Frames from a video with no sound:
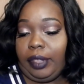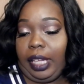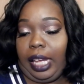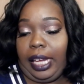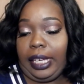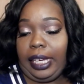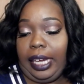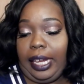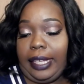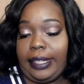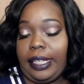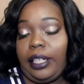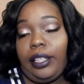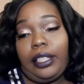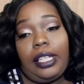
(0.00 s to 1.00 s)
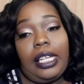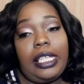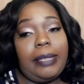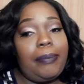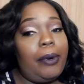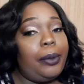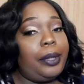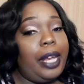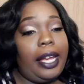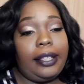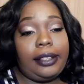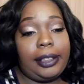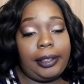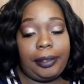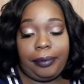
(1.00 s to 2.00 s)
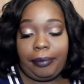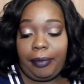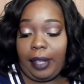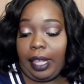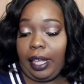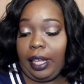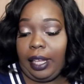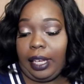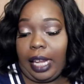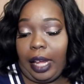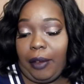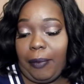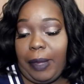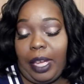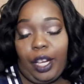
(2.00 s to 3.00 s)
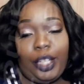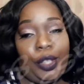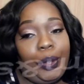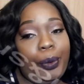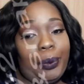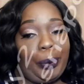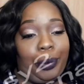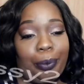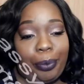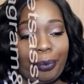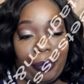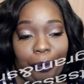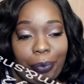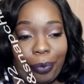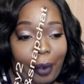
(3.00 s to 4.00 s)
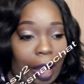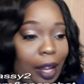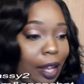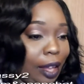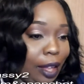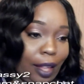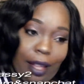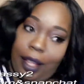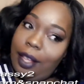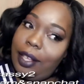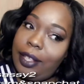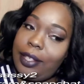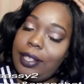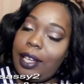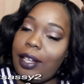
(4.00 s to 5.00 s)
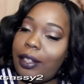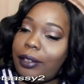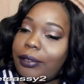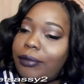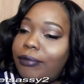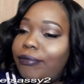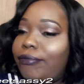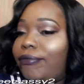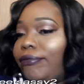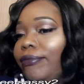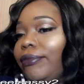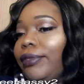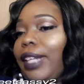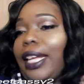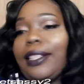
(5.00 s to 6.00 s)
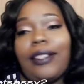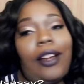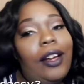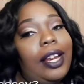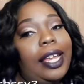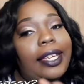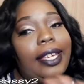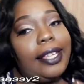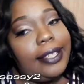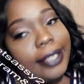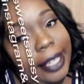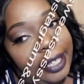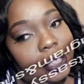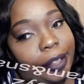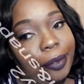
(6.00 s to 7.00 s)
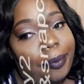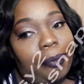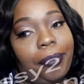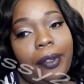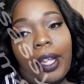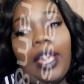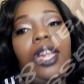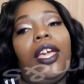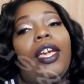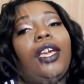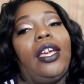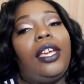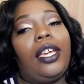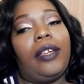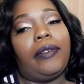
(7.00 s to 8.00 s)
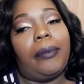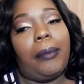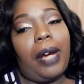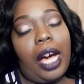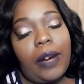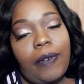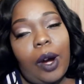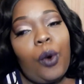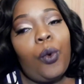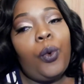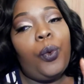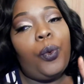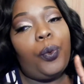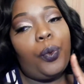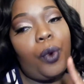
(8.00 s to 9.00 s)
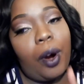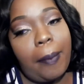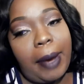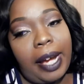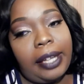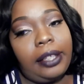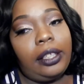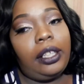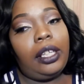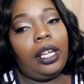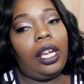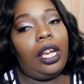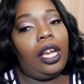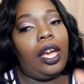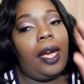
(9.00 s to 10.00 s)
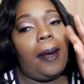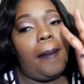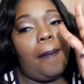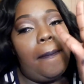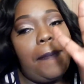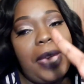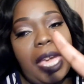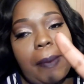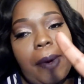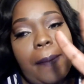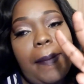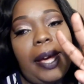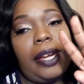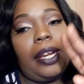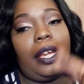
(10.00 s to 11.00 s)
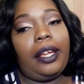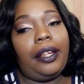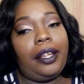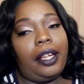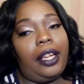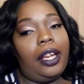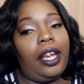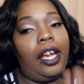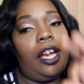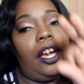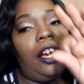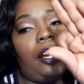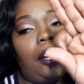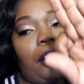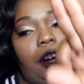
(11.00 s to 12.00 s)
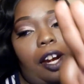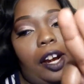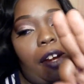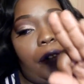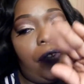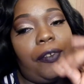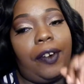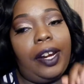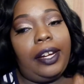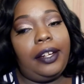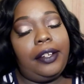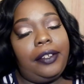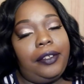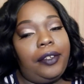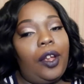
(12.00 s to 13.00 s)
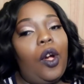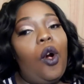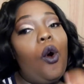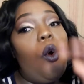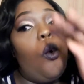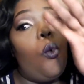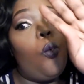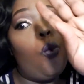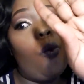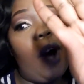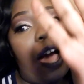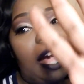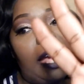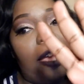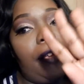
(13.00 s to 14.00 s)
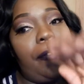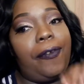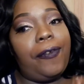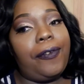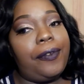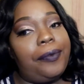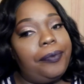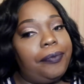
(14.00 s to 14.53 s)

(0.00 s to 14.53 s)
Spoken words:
I can't say nothing else about that. That be on you. So that's all I can tell you. If you have a woman, baby mother, girlfriend, wife,